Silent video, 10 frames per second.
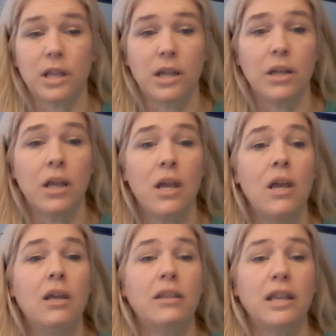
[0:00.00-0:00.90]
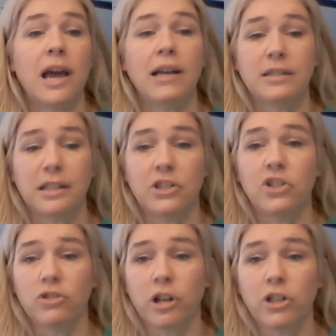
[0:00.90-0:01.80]
in the Ask the
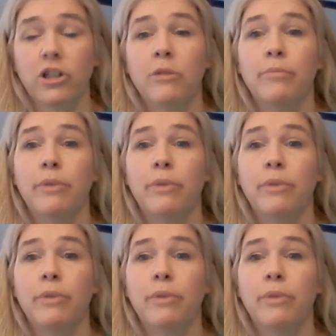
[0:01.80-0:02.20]
Instructor.